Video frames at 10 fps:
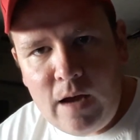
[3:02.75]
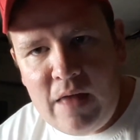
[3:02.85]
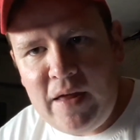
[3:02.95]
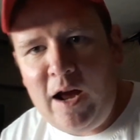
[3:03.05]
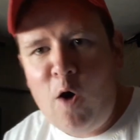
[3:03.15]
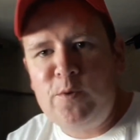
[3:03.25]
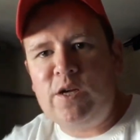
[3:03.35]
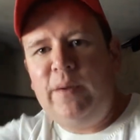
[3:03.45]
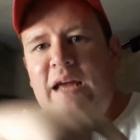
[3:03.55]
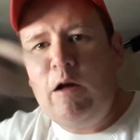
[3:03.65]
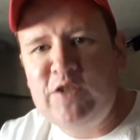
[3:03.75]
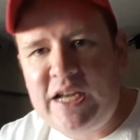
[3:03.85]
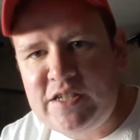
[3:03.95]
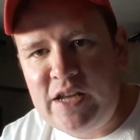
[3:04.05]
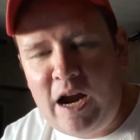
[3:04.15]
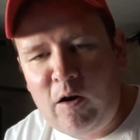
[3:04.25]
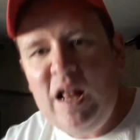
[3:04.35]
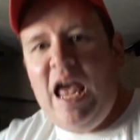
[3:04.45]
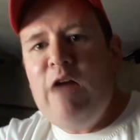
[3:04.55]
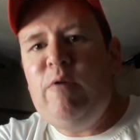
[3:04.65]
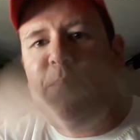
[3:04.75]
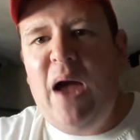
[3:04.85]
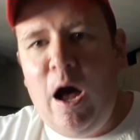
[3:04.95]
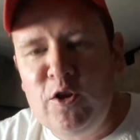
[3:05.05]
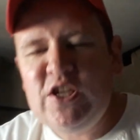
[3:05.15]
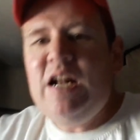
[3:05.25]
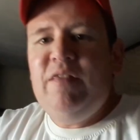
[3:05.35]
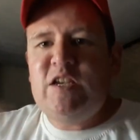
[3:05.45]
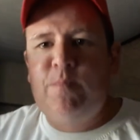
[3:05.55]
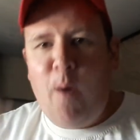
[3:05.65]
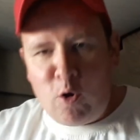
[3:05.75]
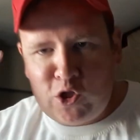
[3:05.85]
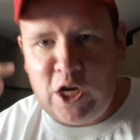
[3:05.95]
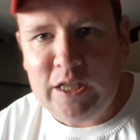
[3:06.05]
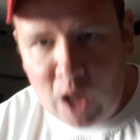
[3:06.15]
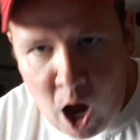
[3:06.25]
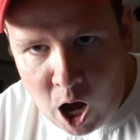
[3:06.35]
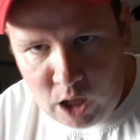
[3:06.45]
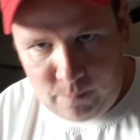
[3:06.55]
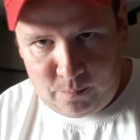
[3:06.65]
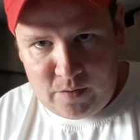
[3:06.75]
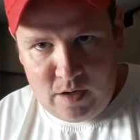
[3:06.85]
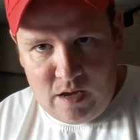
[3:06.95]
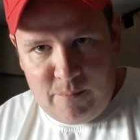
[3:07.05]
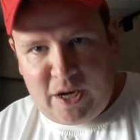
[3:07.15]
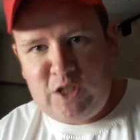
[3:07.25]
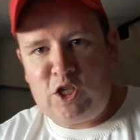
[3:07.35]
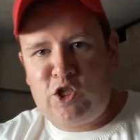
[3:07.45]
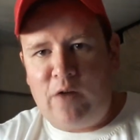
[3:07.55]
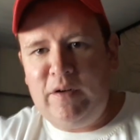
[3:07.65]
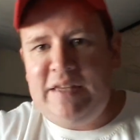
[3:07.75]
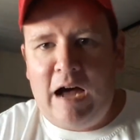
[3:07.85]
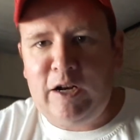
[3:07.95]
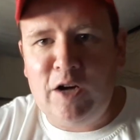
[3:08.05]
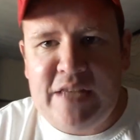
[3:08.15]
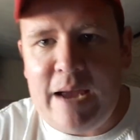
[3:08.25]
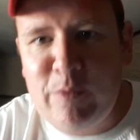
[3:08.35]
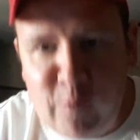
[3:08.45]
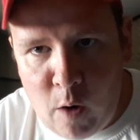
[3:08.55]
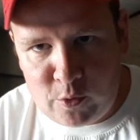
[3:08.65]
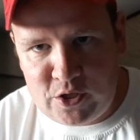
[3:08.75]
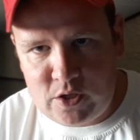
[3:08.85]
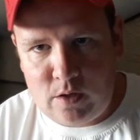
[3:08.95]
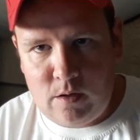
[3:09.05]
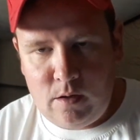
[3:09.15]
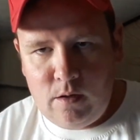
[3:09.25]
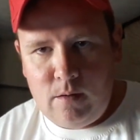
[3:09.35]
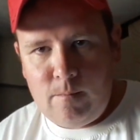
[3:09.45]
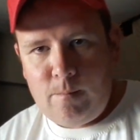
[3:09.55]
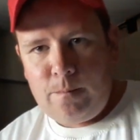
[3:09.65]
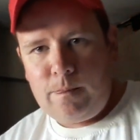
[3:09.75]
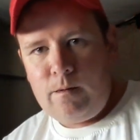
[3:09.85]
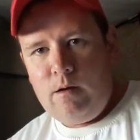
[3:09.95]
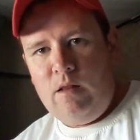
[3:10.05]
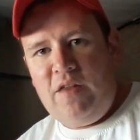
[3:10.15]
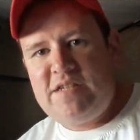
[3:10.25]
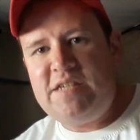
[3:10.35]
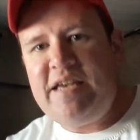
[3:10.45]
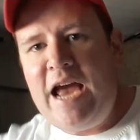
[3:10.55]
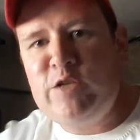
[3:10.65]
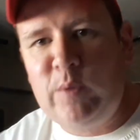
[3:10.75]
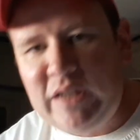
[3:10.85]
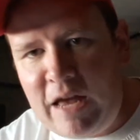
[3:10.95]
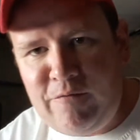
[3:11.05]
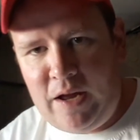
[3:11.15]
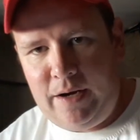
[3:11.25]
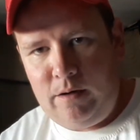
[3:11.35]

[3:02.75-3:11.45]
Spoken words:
And then I hope somebody else gets in there and repels this bullshit law. Because it's shoving it down our damn throats. This is the age we live in.